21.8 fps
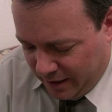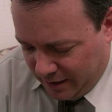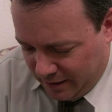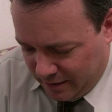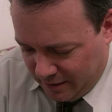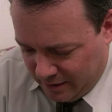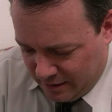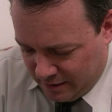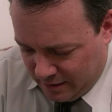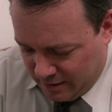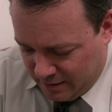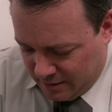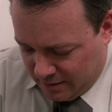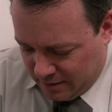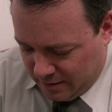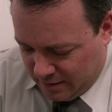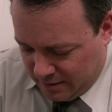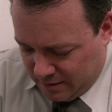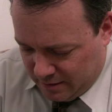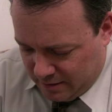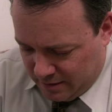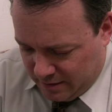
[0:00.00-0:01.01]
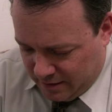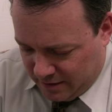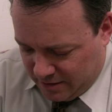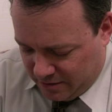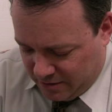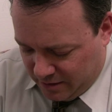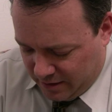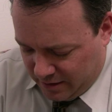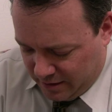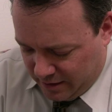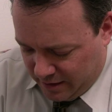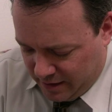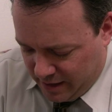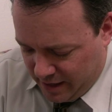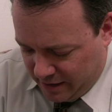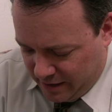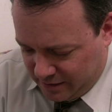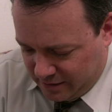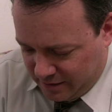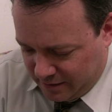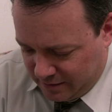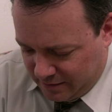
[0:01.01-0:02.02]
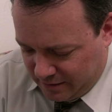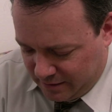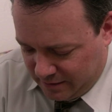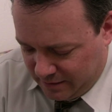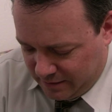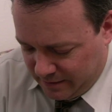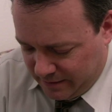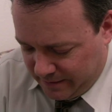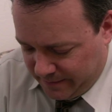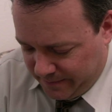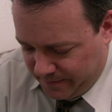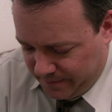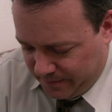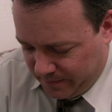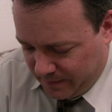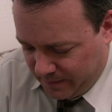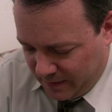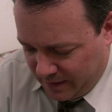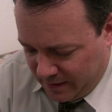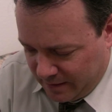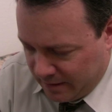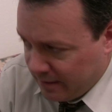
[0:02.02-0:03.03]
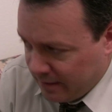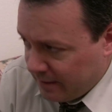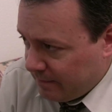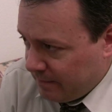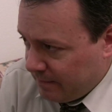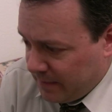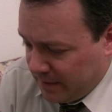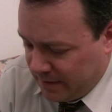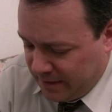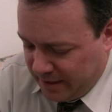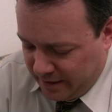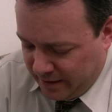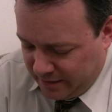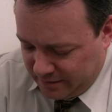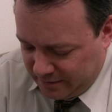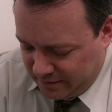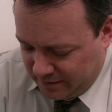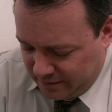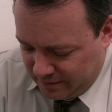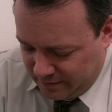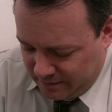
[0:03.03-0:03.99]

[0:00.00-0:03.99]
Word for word: and, and then I tried to access the, uh, the, the text